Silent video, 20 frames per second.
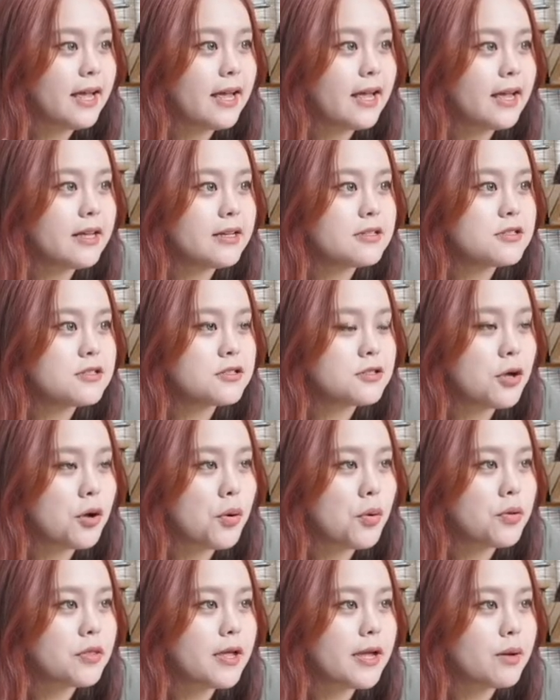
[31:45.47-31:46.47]
And
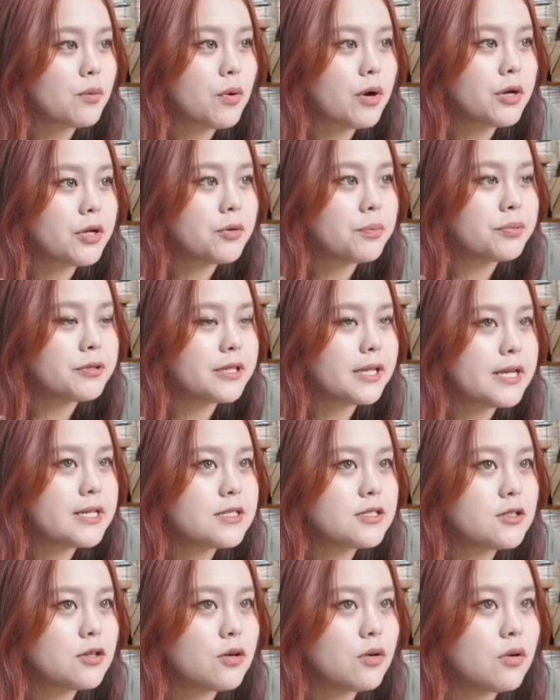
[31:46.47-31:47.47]
so like when you
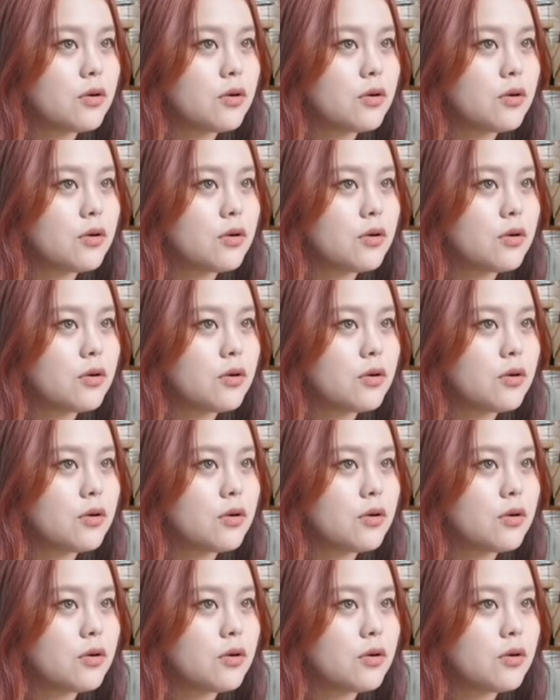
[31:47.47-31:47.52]
place the